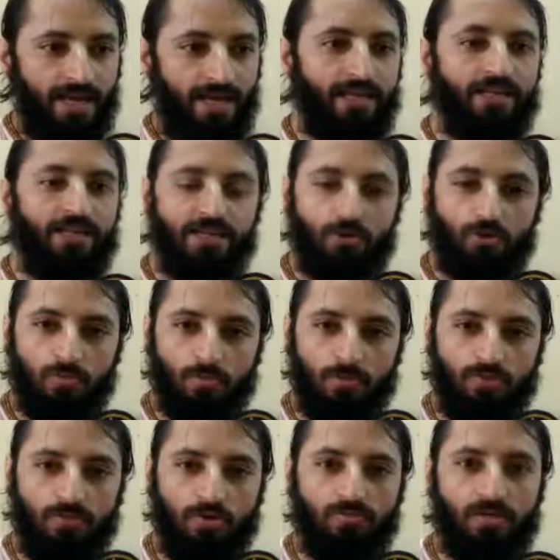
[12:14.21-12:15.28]
He could
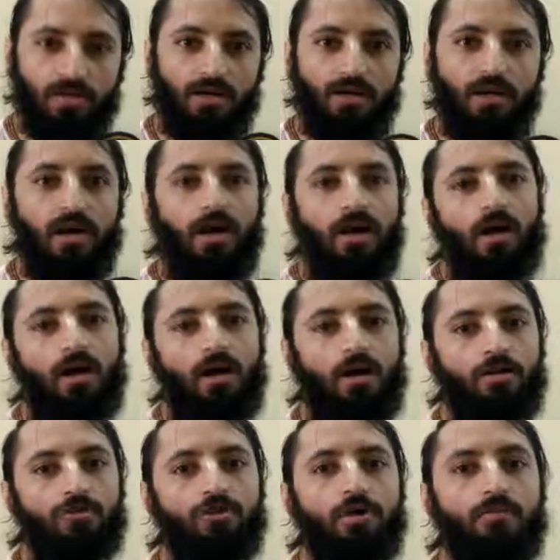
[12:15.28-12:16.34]
perform the
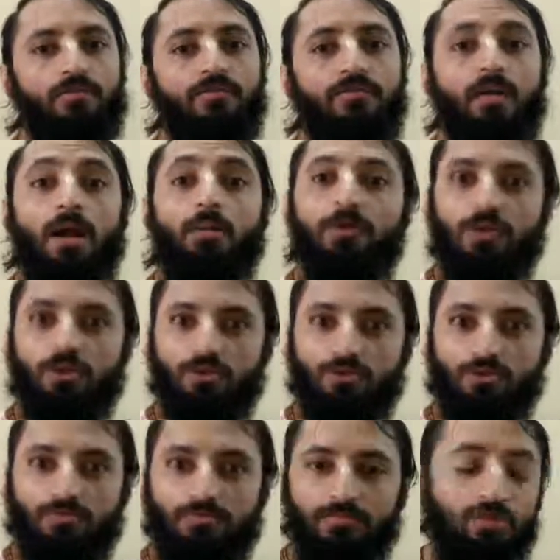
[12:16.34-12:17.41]
job of a Brahman
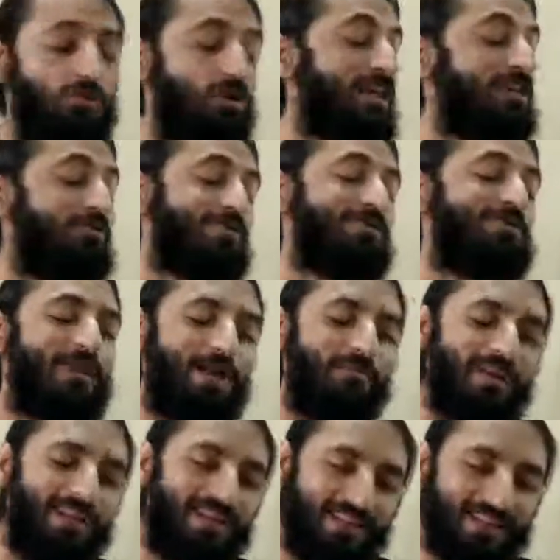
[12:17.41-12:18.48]
also. Sorry, he was a
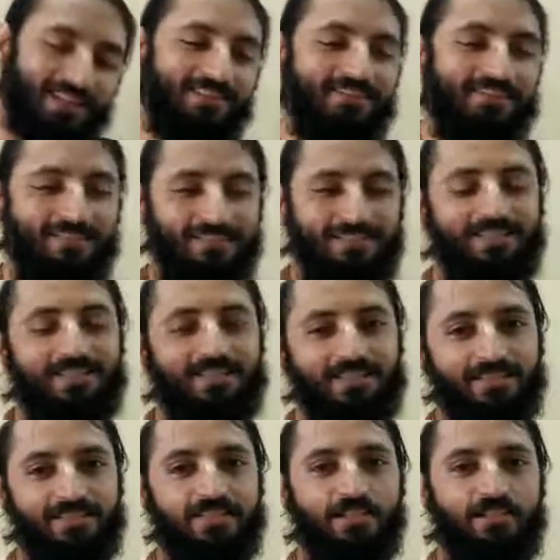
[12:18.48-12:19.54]
Brahman and then
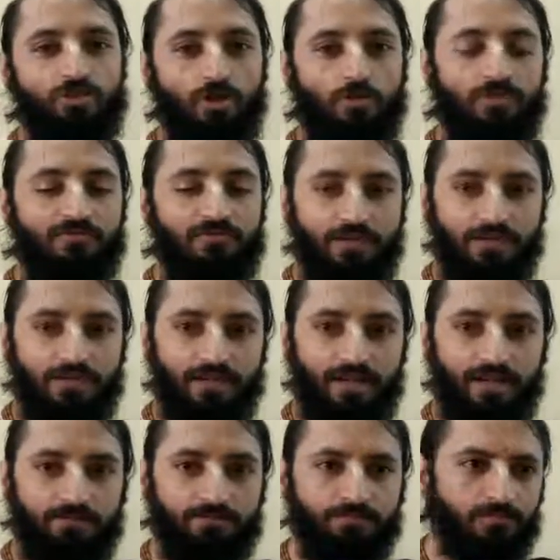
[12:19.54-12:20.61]
he did the job of
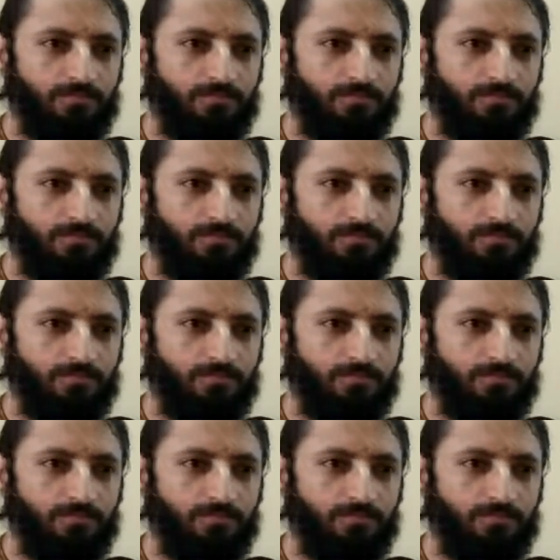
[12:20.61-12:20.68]
Kshatriya.